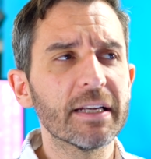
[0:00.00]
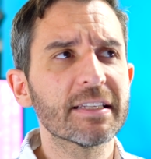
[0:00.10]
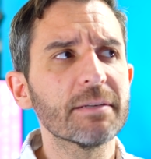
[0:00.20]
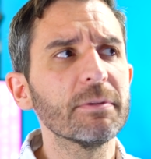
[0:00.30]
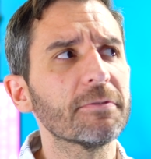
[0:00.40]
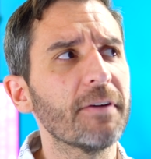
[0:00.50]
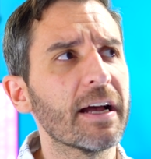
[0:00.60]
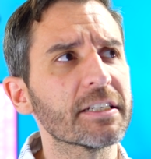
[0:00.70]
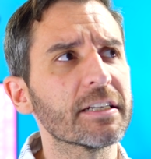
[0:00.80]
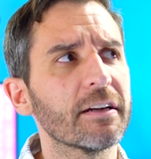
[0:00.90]
In a similar
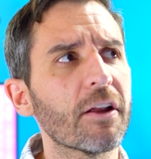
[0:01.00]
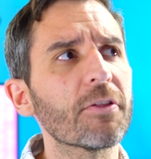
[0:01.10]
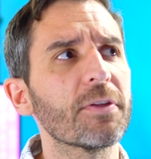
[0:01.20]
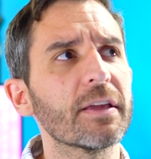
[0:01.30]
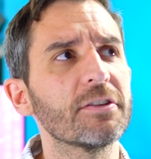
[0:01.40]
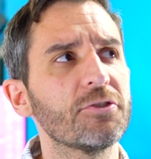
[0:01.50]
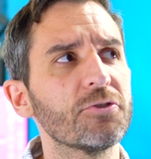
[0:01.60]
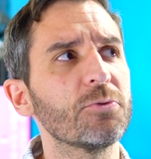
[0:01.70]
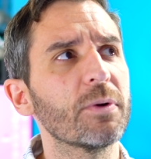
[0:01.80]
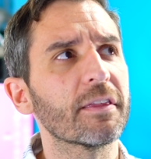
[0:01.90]
fashion, another thing to
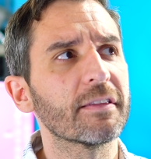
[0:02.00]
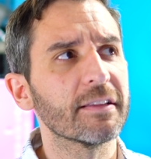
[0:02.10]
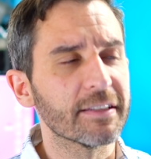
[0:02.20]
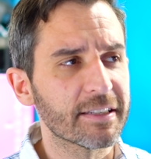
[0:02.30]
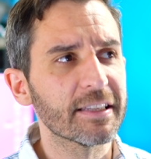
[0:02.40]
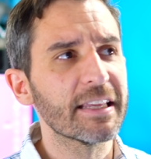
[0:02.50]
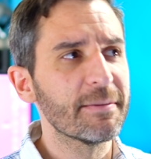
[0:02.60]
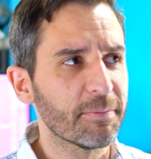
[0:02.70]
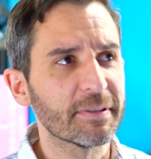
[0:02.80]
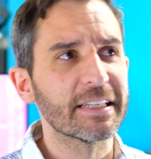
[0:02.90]
do with the
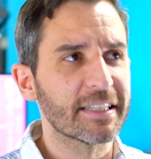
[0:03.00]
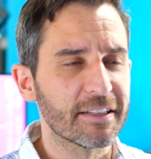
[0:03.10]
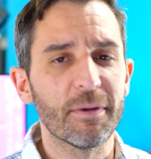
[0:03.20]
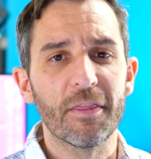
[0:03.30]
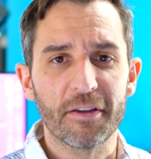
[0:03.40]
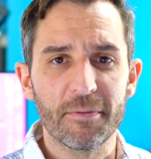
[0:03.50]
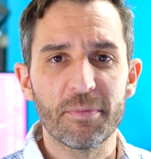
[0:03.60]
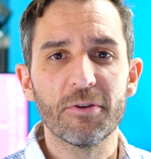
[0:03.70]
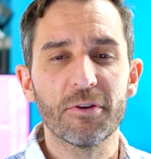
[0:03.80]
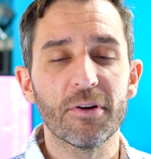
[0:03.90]
sleep system on the
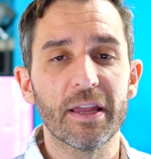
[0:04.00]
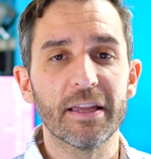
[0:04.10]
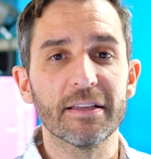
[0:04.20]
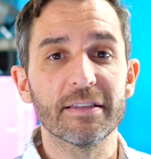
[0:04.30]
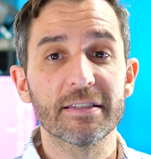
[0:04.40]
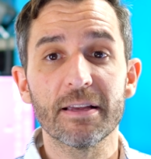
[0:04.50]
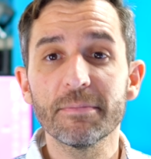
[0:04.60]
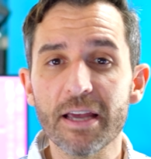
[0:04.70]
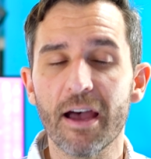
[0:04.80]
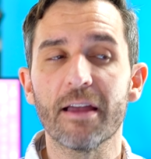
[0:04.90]
computer is
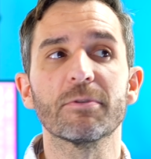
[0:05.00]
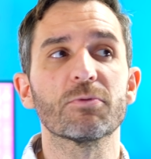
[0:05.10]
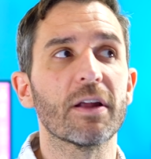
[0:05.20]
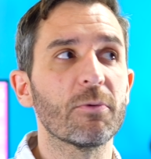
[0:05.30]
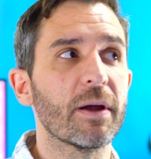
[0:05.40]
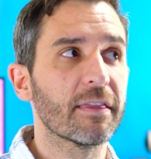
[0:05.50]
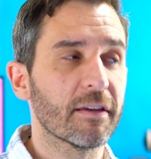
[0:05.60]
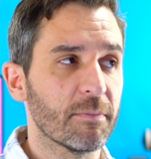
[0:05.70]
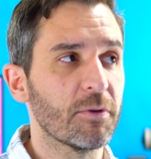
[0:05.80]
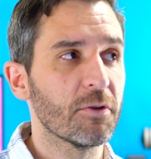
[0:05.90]
sometimes when I wake the
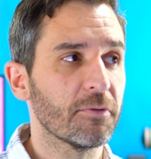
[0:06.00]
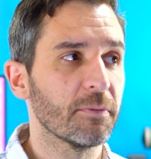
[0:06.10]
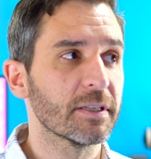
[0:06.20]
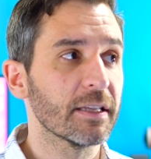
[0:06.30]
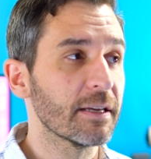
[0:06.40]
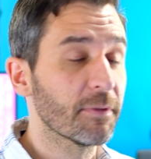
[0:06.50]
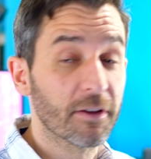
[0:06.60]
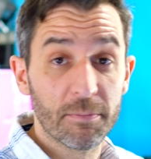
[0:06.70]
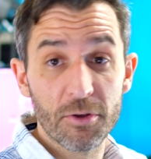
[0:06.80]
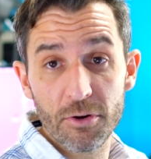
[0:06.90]
computer from sleep, the
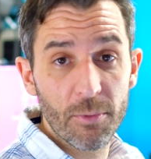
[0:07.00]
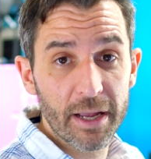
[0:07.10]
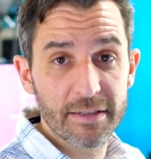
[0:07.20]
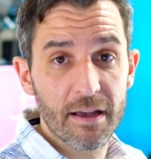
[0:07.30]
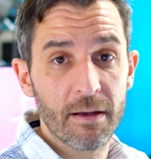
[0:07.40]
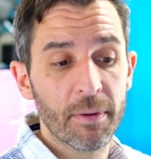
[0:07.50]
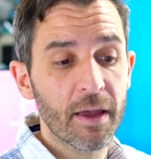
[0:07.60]
computer wakes up